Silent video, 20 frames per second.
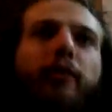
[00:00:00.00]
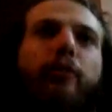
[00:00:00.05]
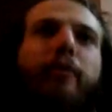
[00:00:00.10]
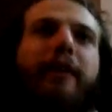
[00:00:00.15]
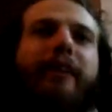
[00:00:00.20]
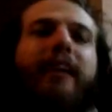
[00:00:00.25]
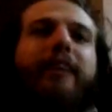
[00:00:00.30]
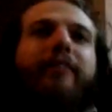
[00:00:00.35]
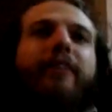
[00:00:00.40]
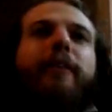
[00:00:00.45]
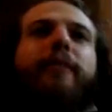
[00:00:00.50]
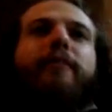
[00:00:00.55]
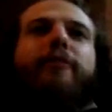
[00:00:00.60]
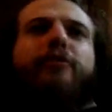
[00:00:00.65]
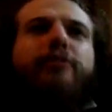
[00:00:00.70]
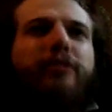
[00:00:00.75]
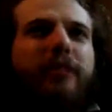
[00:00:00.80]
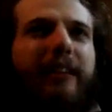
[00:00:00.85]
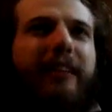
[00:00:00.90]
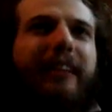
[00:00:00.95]
or whatever,
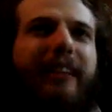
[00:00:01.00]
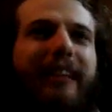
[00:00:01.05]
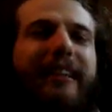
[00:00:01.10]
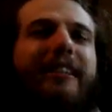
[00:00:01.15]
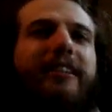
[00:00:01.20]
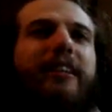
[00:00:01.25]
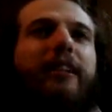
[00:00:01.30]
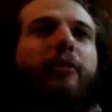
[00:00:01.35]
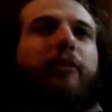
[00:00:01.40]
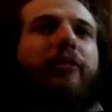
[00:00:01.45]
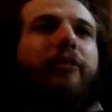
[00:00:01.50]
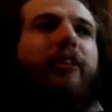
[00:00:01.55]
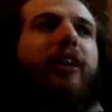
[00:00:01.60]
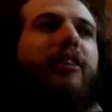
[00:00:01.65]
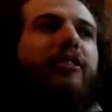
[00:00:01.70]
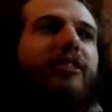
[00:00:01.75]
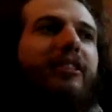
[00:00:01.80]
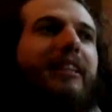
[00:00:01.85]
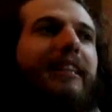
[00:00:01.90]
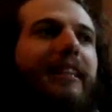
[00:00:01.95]
initially it was
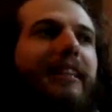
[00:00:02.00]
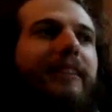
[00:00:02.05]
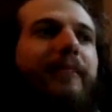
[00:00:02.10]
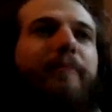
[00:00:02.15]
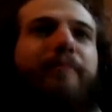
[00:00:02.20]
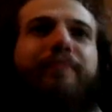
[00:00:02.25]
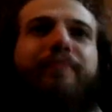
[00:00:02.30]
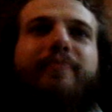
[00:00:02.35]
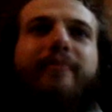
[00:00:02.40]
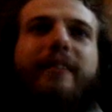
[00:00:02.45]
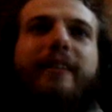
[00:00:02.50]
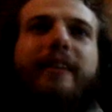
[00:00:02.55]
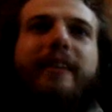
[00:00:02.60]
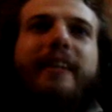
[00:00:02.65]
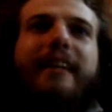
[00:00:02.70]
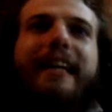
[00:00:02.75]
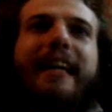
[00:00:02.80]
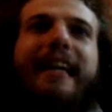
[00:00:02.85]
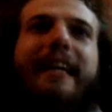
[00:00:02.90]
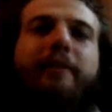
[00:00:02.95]
starched linen,
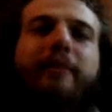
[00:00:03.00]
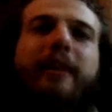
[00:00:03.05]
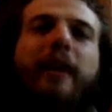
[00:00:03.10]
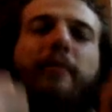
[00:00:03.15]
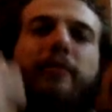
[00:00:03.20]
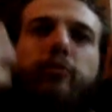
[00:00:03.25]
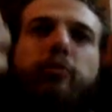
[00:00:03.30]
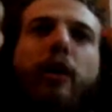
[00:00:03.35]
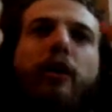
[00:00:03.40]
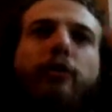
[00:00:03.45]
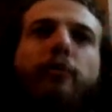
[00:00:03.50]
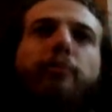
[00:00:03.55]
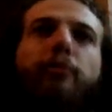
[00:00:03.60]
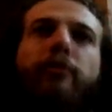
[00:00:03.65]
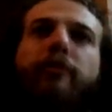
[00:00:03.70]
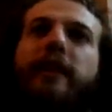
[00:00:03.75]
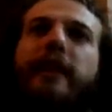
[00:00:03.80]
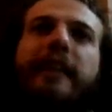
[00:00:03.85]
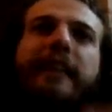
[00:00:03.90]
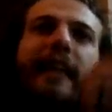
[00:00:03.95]
it becomes
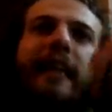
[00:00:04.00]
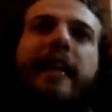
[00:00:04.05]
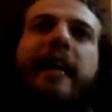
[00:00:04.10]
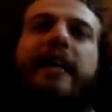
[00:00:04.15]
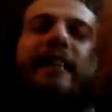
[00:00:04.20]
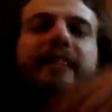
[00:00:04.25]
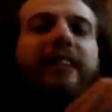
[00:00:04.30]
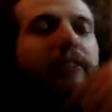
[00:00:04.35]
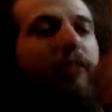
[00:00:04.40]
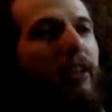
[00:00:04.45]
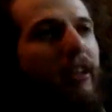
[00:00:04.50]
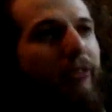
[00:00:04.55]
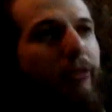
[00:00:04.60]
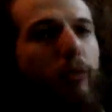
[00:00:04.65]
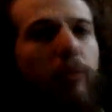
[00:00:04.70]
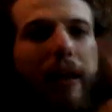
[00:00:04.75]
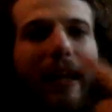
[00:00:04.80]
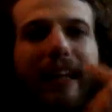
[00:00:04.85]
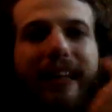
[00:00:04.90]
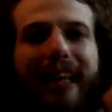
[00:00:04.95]
waterproof, and it can last even if you
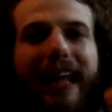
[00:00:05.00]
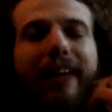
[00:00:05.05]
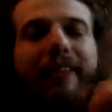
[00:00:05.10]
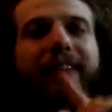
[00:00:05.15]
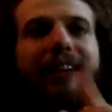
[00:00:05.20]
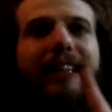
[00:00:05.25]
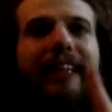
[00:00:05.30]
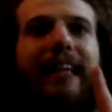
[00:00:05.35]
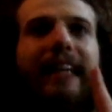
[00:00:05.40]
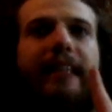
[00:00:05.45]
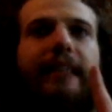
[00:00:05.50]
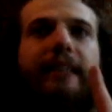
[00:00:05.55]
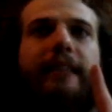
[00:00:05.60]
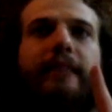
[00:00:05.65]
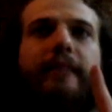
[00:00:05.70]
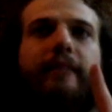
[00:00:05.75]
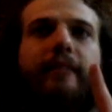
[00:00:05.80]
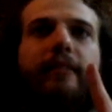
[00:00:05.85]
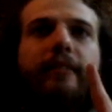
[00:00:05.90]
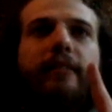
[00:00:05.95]
wear it every day.
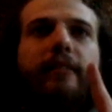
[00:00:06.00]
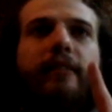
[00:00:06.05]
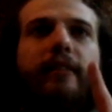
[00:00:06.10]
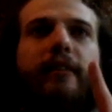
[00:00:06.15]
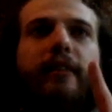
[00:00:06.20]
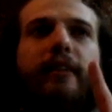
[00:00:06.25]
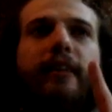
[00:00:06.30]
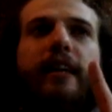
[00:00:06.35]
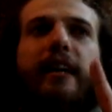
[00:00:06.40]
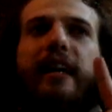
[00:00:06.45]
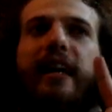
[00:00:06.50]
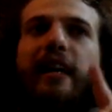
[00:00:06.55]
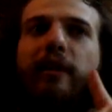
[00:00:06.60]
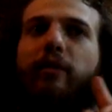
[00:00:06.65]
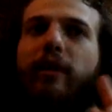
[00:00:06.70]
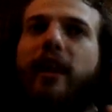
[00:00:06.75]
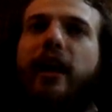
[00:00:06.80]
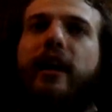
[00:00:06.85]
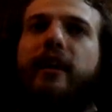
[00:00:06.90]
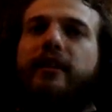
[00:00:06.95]
It
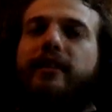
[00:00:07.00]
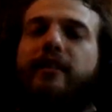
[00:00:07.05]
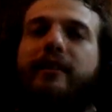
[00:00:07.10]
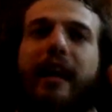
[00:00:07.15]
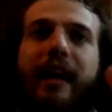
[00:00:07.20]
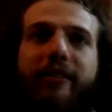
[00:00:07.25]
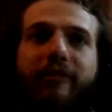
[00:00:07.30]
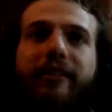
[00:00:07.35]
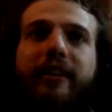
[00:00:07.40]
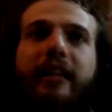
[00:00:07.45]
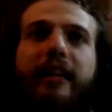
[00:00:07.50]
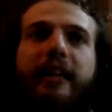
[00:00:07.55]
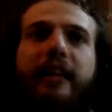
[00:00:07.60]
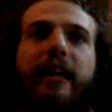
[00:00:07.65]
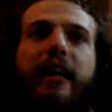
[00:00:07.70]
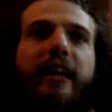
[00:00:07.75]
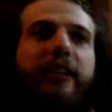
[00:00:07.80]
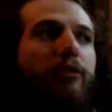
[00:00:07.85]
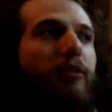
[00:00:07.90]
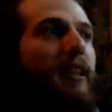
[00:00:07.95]
will last, I think, a year,
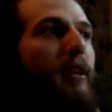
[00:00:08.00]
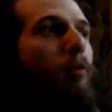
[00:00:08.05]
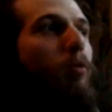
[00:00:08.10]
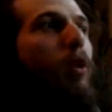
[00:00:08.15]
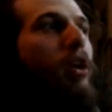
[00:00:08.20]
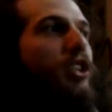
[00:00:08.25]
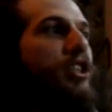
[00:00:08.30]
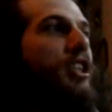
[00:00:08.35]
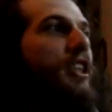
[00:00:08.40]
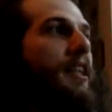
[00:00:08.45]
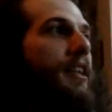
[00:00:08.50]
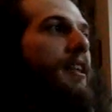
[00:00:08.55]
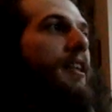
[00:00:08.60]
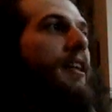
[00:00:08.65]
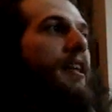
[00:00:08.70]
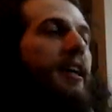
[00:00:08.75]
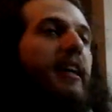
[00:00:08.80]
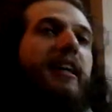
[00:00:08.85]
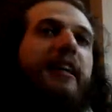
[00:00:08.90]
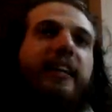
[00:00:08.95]
and you can wash it,
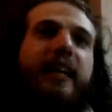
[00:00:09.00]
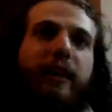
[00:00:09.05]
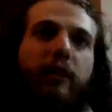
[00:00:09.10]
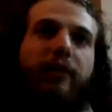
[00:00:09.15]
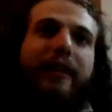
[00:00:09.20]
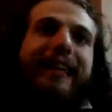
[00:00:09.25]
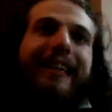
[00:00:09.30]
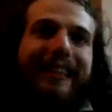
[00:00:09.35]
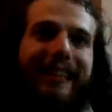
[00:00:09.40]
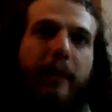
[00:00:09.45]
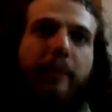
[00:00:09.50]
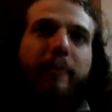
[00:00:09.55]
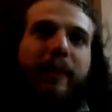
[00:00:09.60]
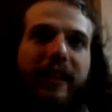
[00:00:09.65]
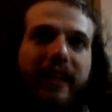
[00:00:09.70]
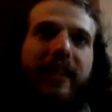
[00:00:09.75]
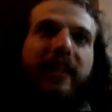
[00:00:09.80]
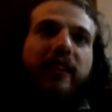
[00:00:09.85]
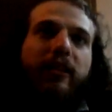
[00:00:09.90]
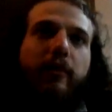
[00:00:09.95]
like you can dip
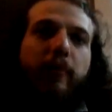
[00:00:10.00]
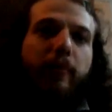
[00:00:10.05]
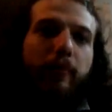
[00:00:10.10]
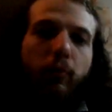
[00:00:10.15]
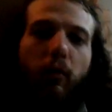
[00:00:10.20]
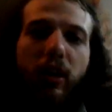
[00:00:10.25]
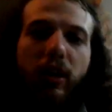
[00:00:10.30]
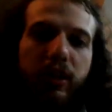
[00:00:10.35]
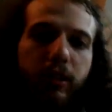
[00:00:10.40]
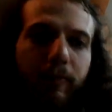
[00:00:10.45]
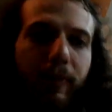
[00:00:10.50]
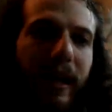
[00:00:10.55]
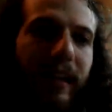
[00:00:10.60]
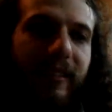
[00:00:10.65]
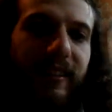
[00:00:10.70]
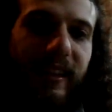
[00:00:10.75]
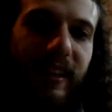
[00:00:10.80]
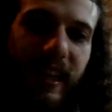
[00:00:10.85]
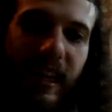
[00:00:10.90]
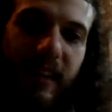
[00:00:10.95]
it in a wash
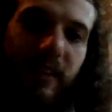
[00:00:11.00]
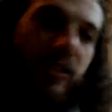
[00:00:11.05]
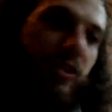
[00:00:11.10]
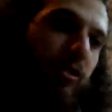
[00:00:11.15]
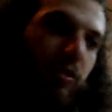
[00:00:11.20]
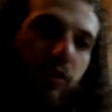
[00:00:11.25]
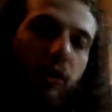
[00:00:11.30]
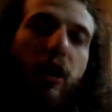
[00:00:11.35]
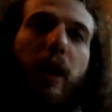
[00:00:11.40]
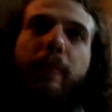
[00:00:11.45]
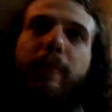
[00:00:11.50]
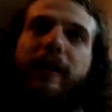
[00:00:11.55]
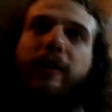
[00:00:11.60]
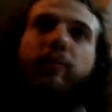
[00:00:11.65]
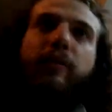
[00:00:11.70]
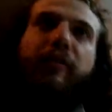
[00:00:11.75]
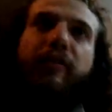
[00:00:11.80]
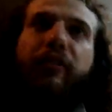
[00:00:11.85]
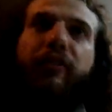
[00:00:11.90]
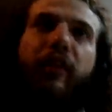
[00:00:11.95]
basin and scrub it
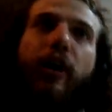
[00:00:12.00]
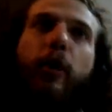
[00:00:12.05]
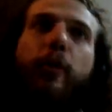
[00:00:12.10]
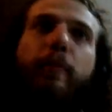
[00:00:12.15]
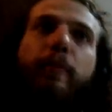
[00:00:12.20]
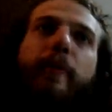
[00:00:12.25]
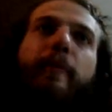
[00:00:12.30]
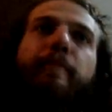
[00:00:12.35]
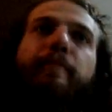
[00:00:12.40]
with soap.